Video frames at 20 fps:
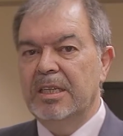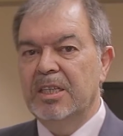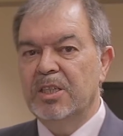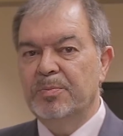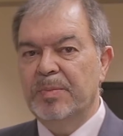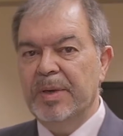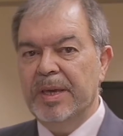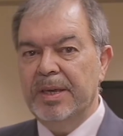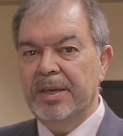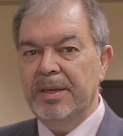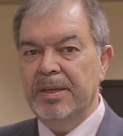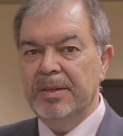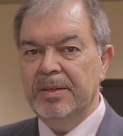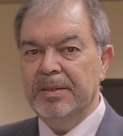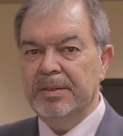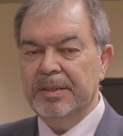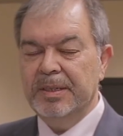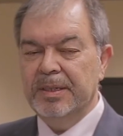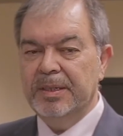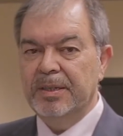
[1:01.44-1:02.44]
In
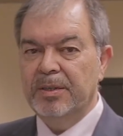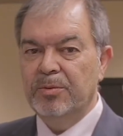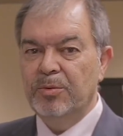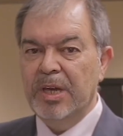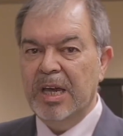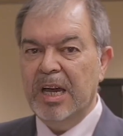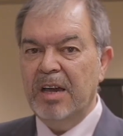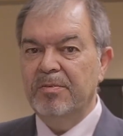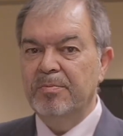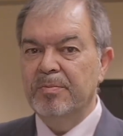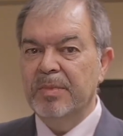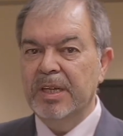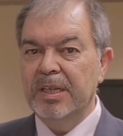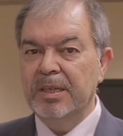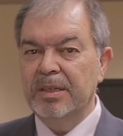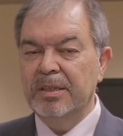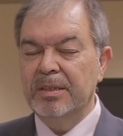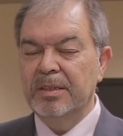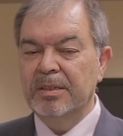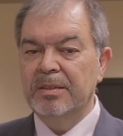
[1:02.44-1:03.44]
Spain, we have
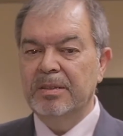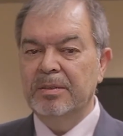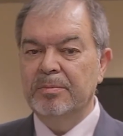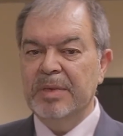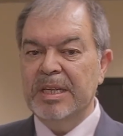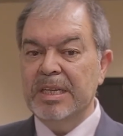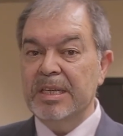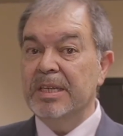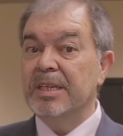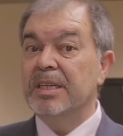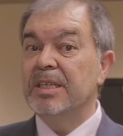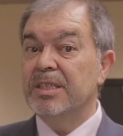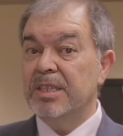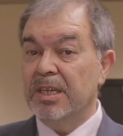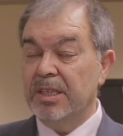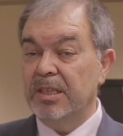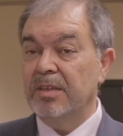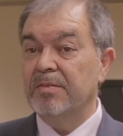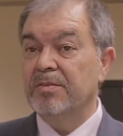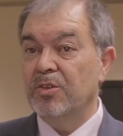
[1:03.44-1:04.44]
many
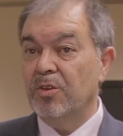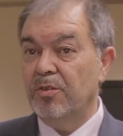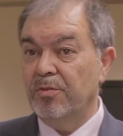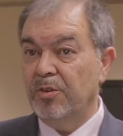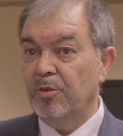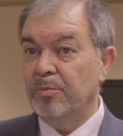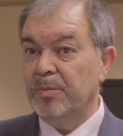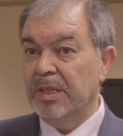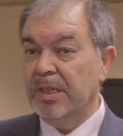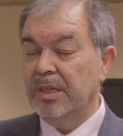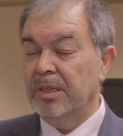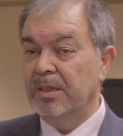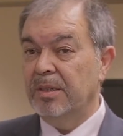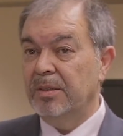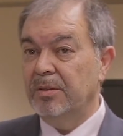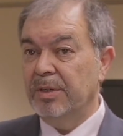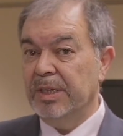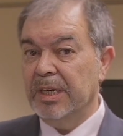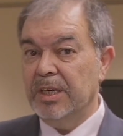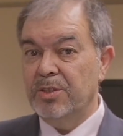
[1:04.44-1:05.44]
initiatives of open
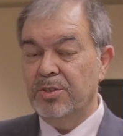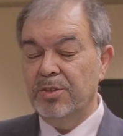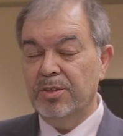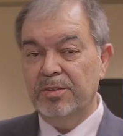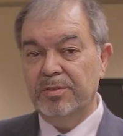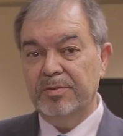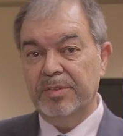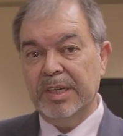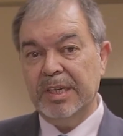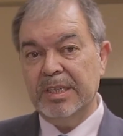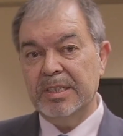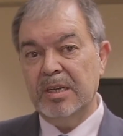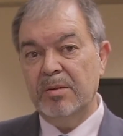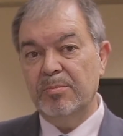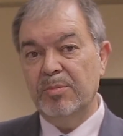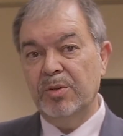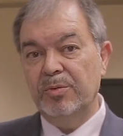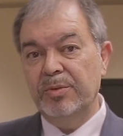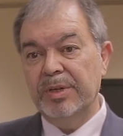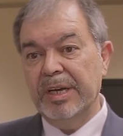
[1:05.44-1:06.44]
education. For
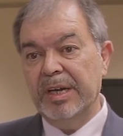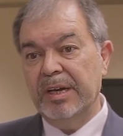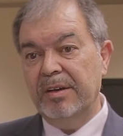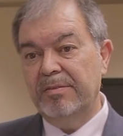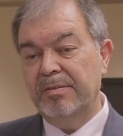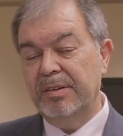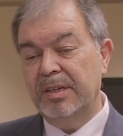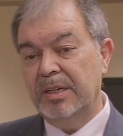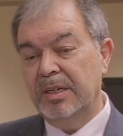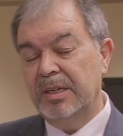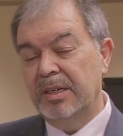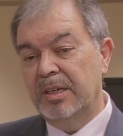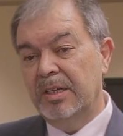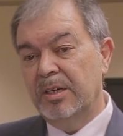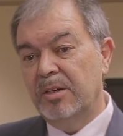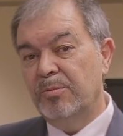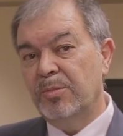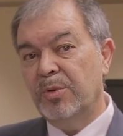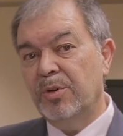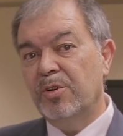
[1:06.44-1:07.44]
example, we have a
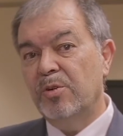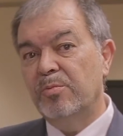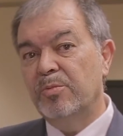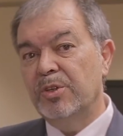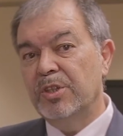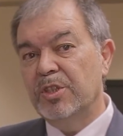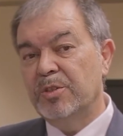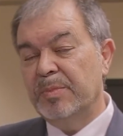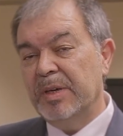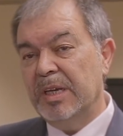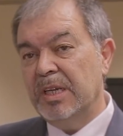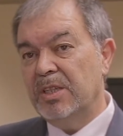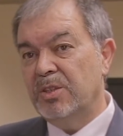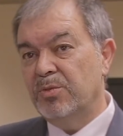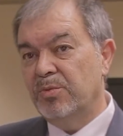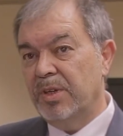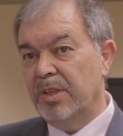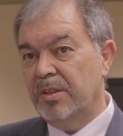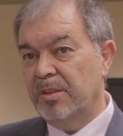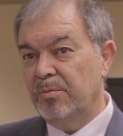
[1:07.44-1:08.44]
pro-common
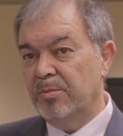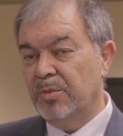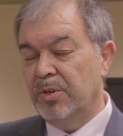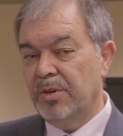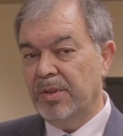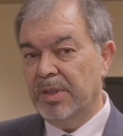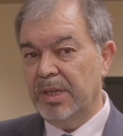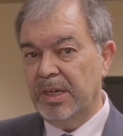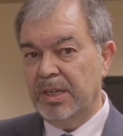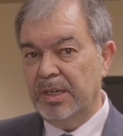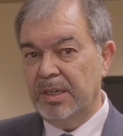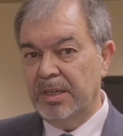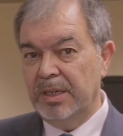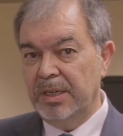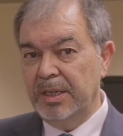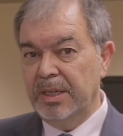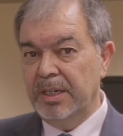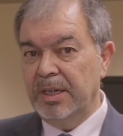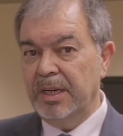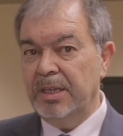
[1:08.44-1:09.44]
space with more than
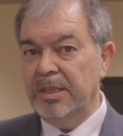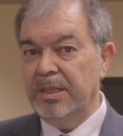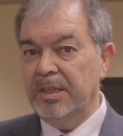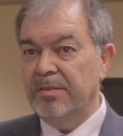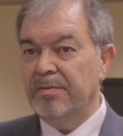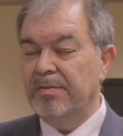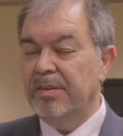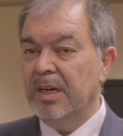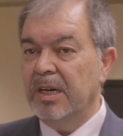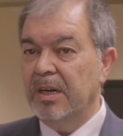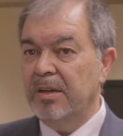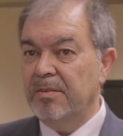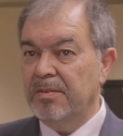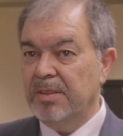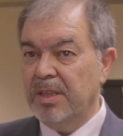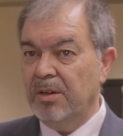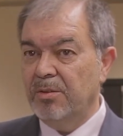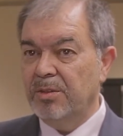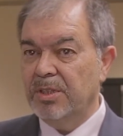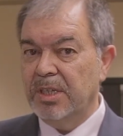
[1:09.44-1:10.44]

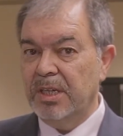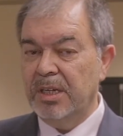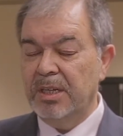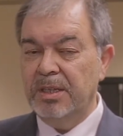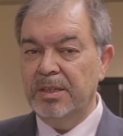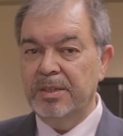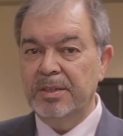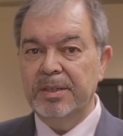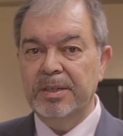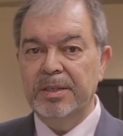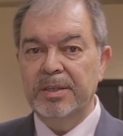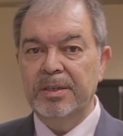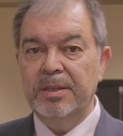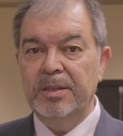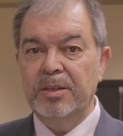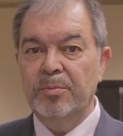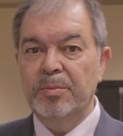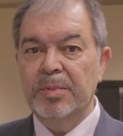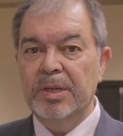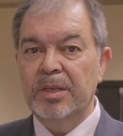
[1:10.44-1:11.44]
85,000
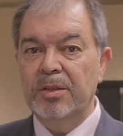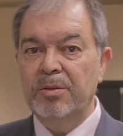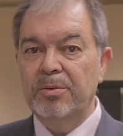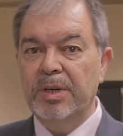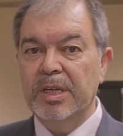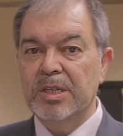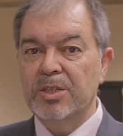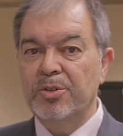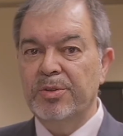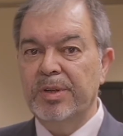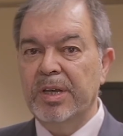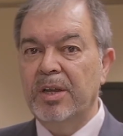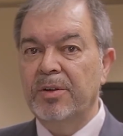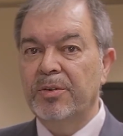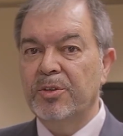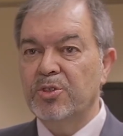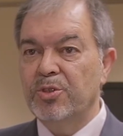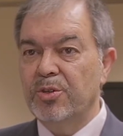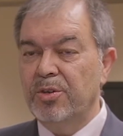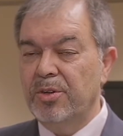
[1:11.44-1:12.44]
open educational
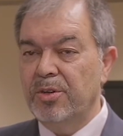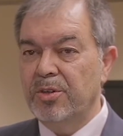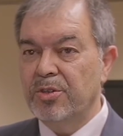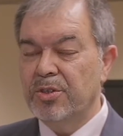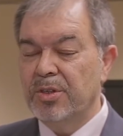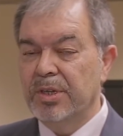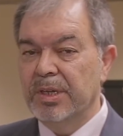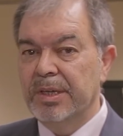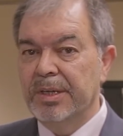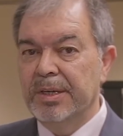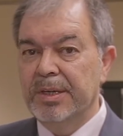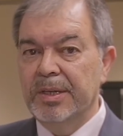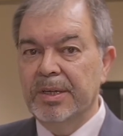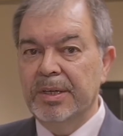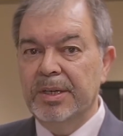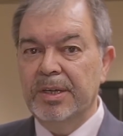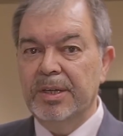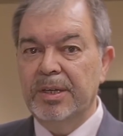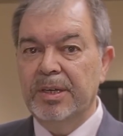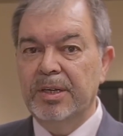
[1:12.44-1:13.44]
resources.
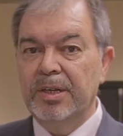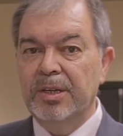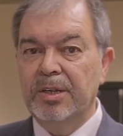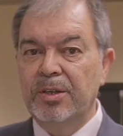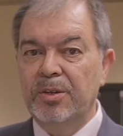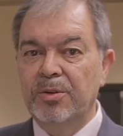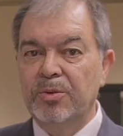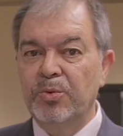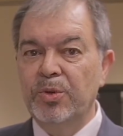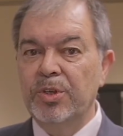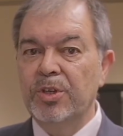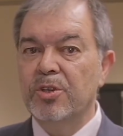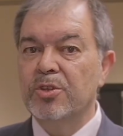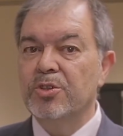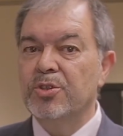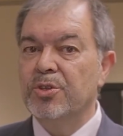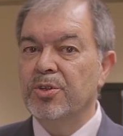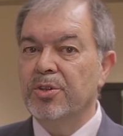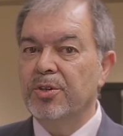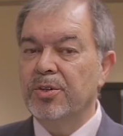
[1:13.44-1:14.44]
We
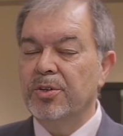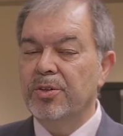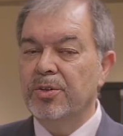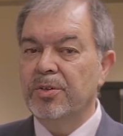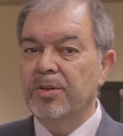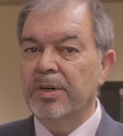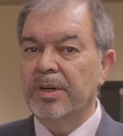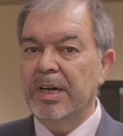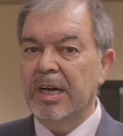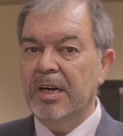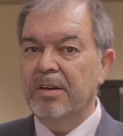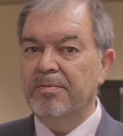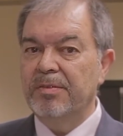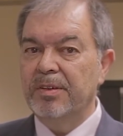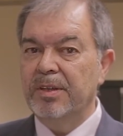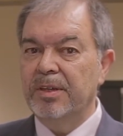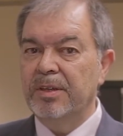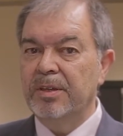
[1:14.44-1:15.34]
also have